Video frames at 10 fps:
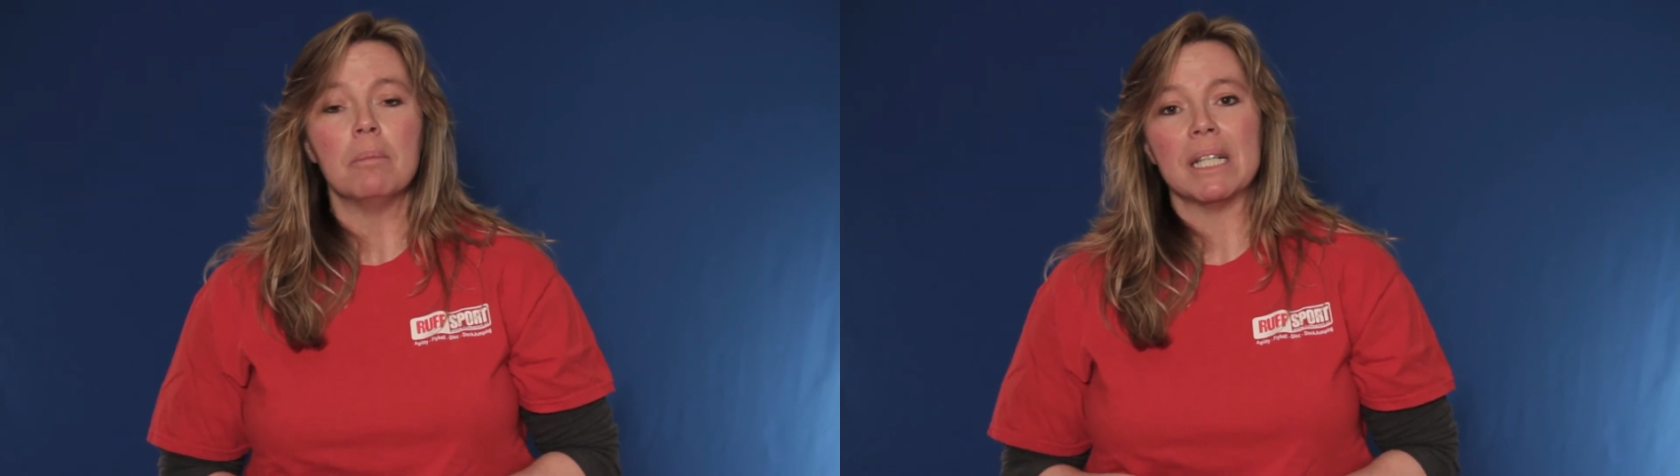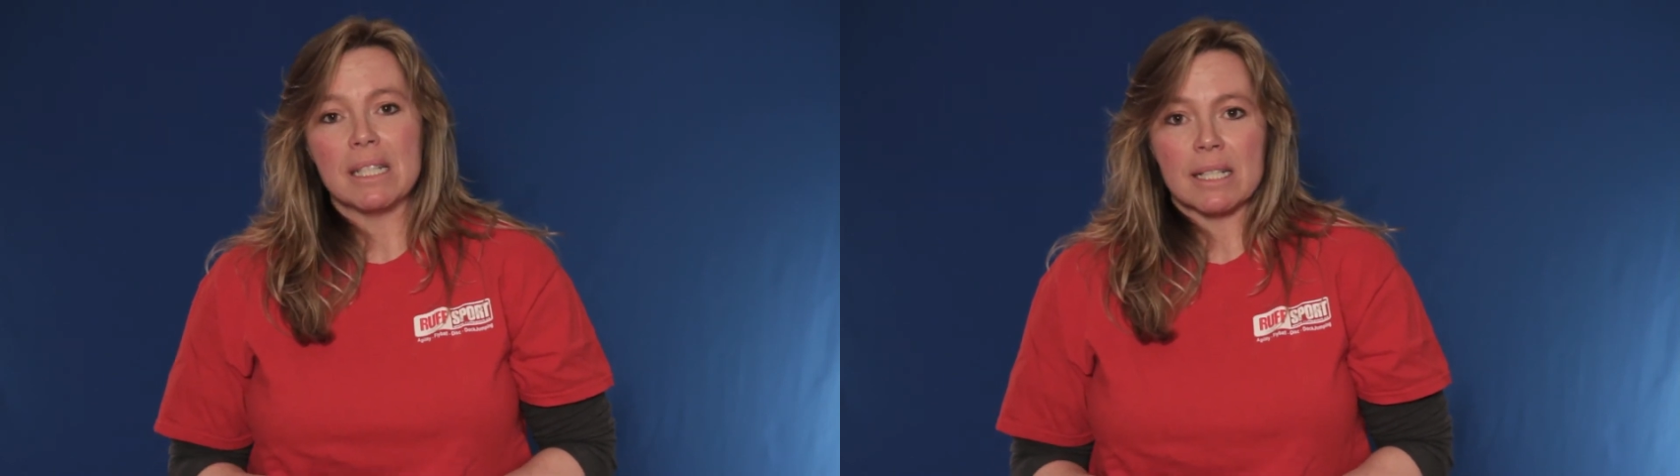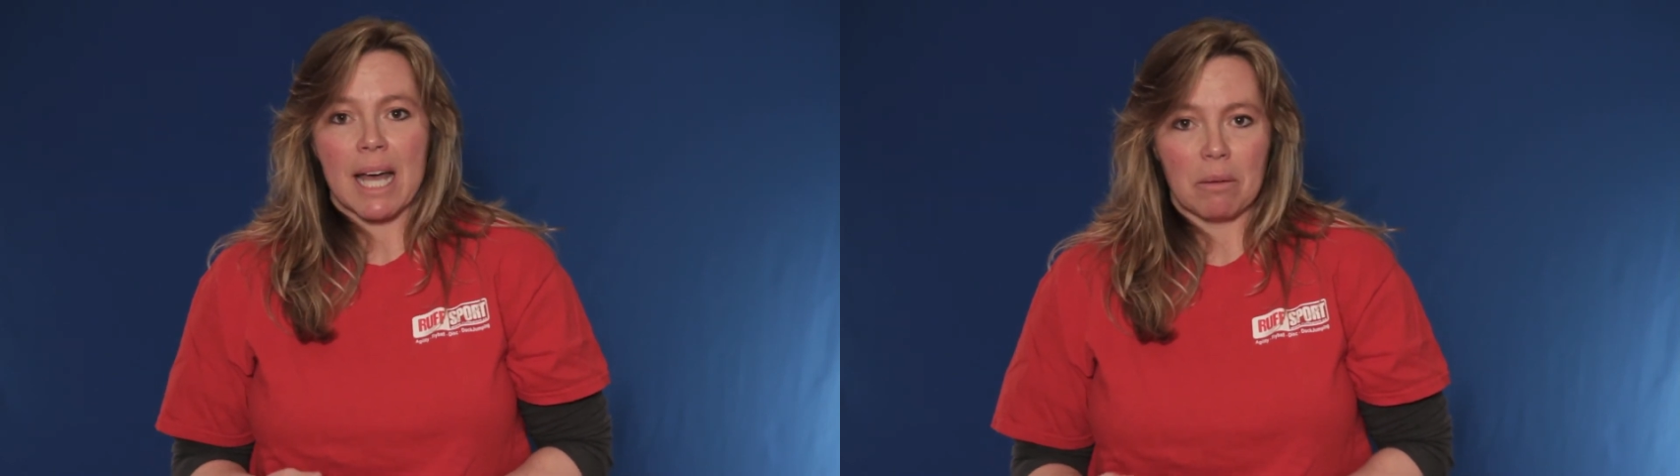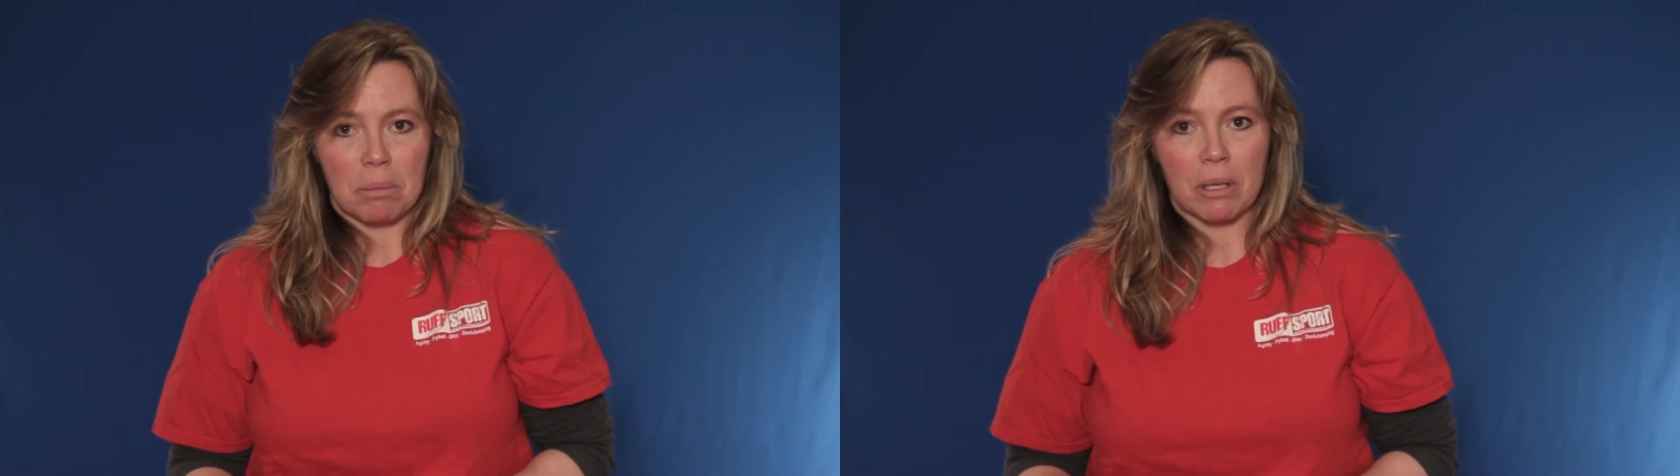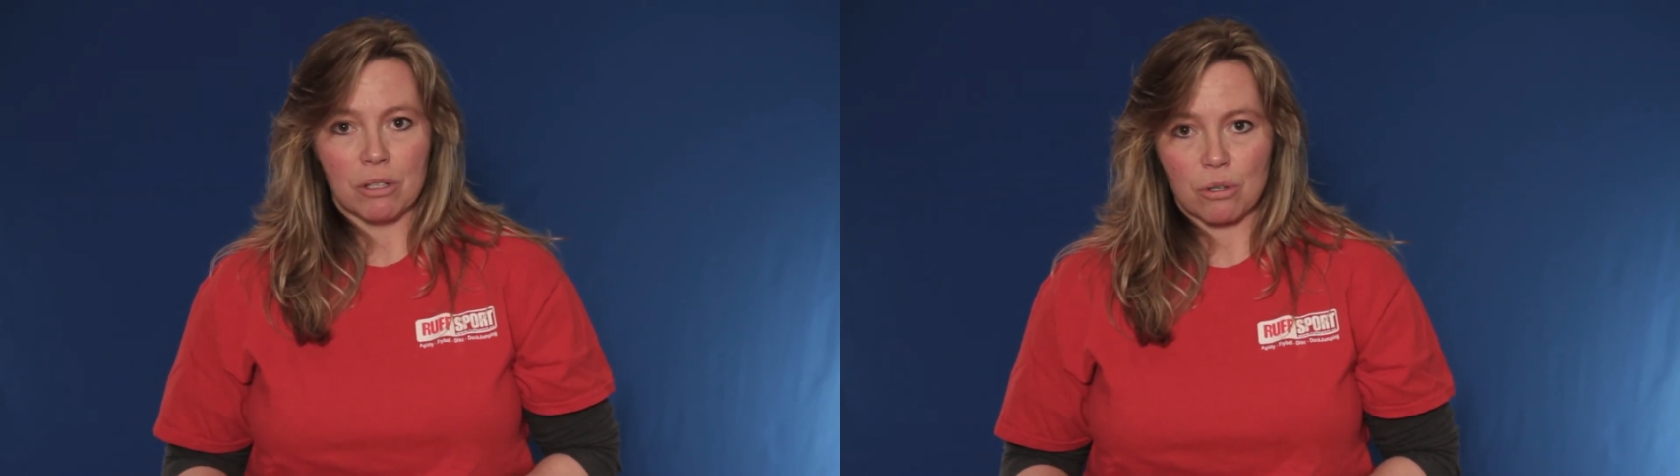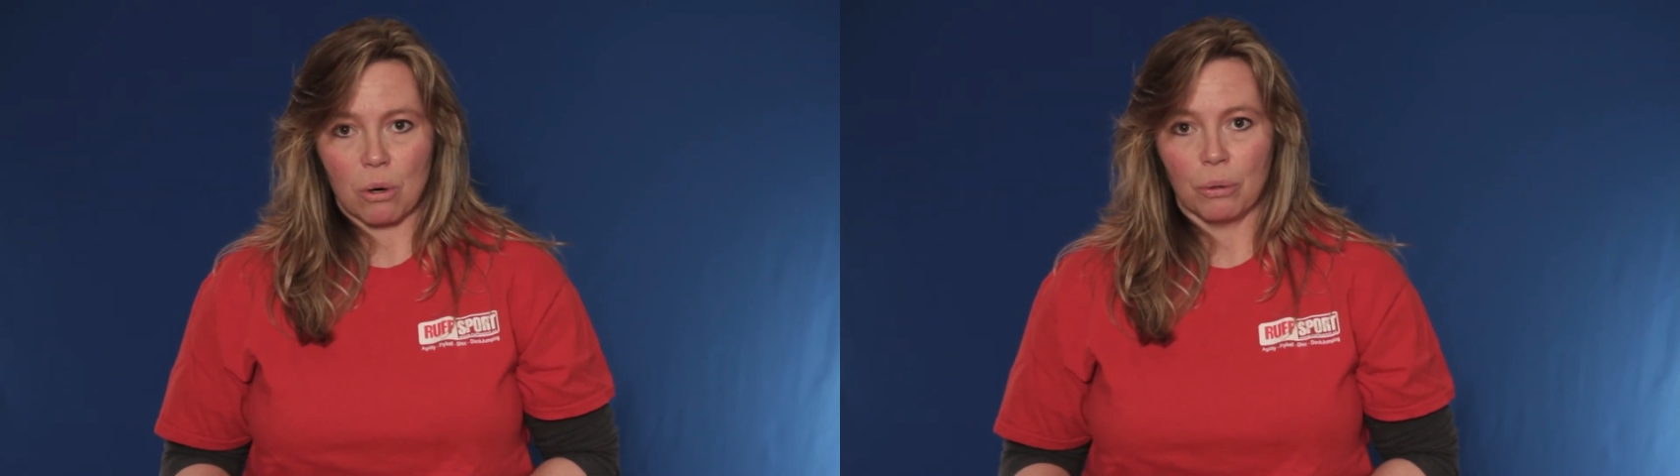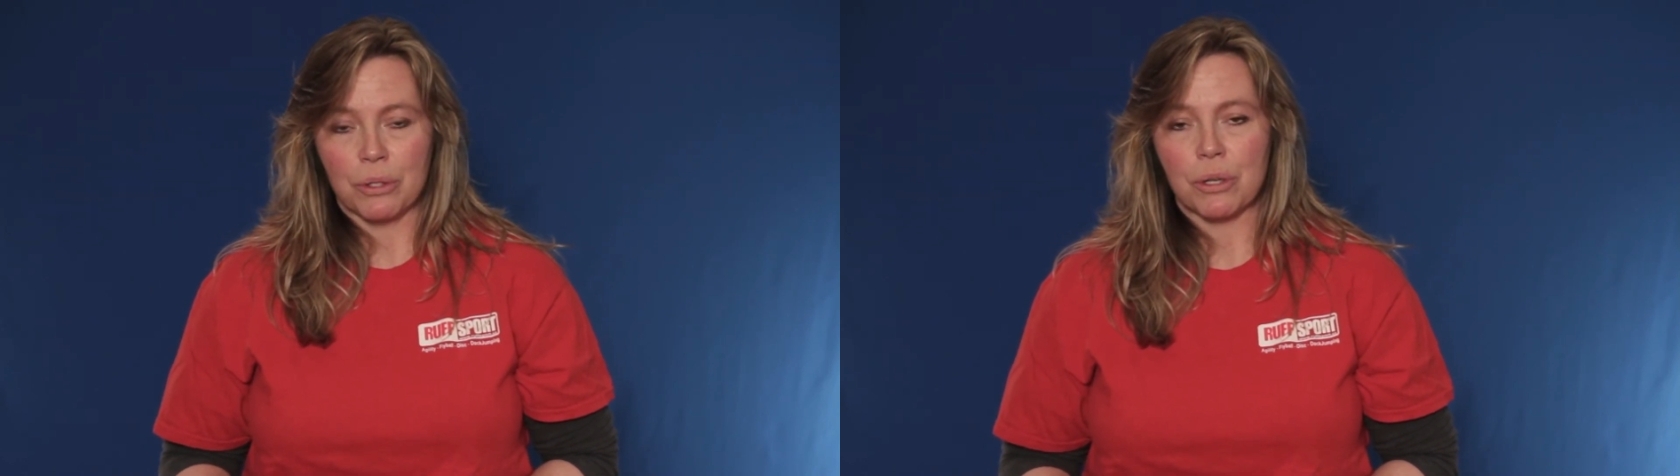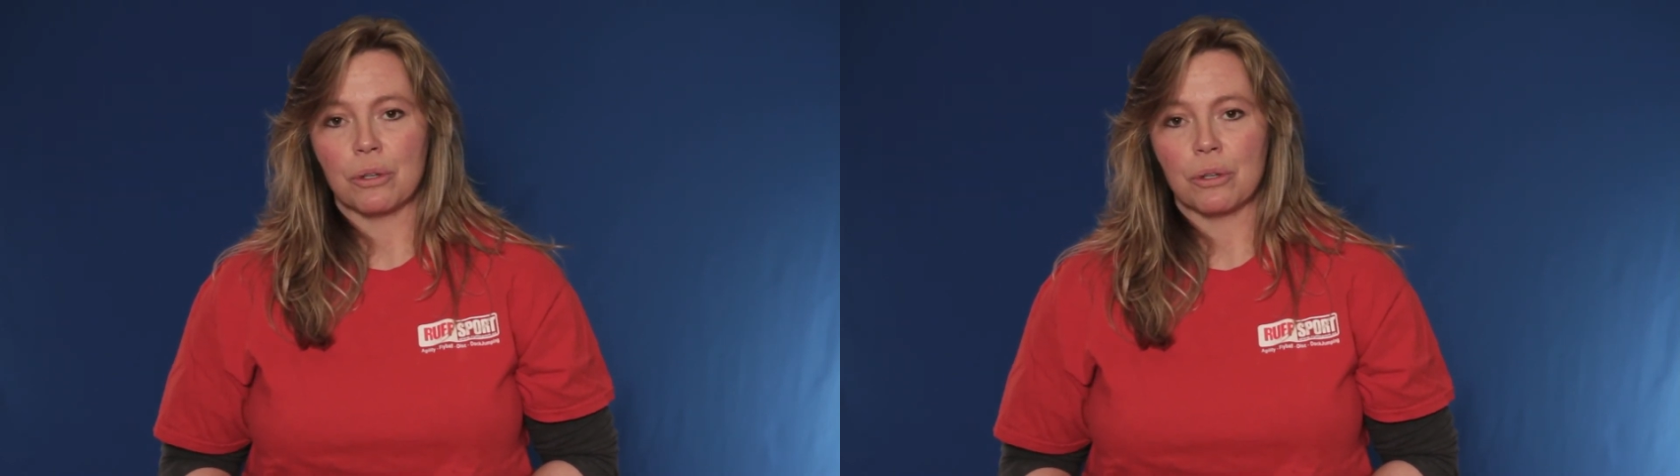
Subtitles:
but it does have to be controlled.